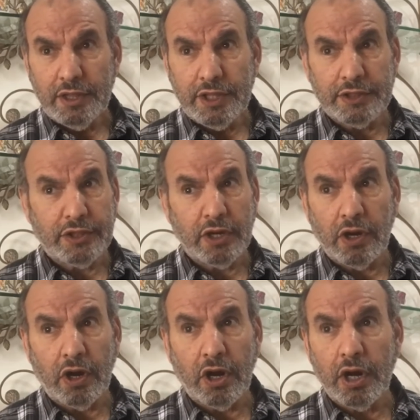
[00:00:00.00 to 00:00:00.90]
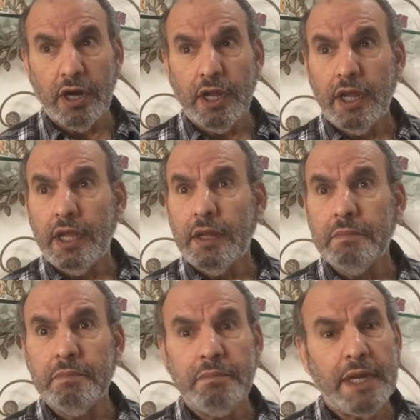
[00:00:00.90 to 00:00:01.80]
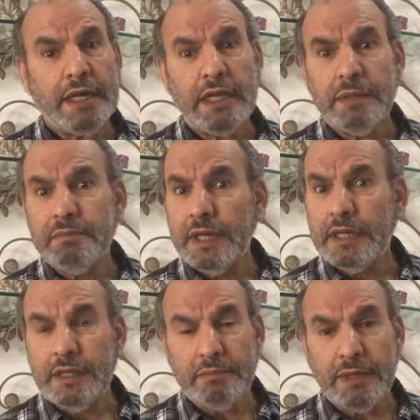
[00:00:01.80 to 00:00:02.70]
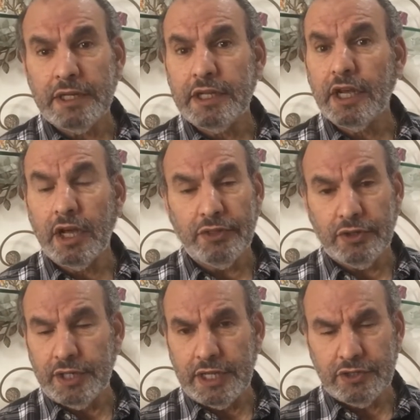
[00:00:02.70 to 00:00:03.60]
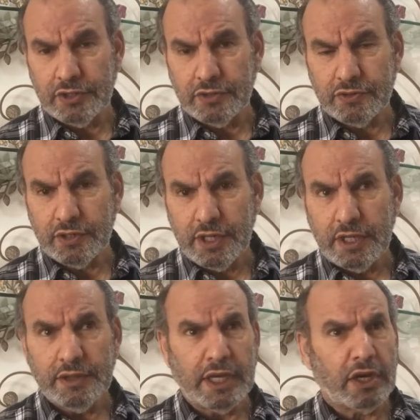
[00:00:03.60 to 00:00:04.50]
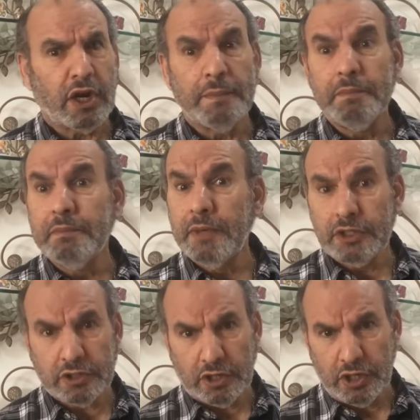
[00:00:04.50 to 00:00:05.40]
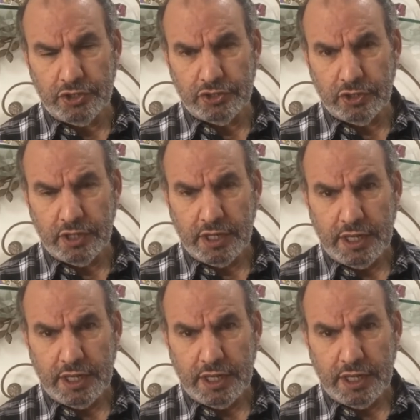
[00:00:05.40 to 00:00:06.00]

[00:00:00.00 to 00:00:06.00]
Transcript: that there are many, many, many other nations that are much larger,